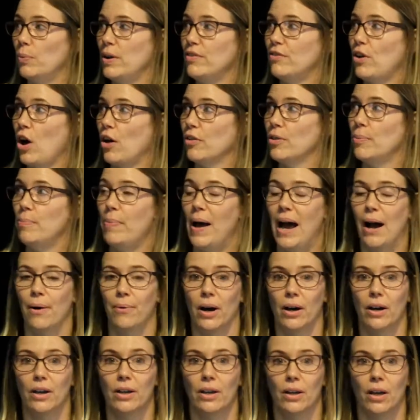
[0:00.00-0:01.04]
we've got the
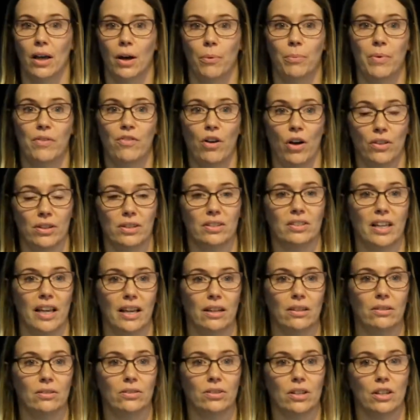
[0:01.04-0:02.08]
power, we've got the
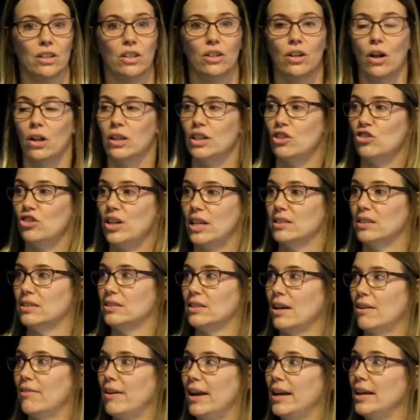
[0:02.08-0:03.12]
skills and the knowledge
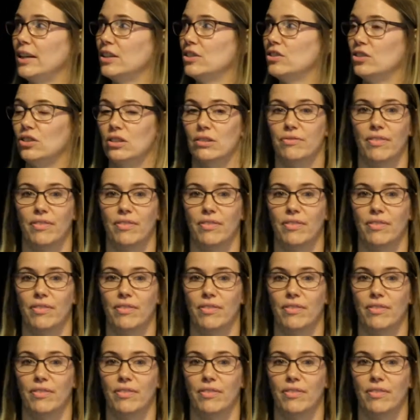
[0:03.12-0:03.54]
necessary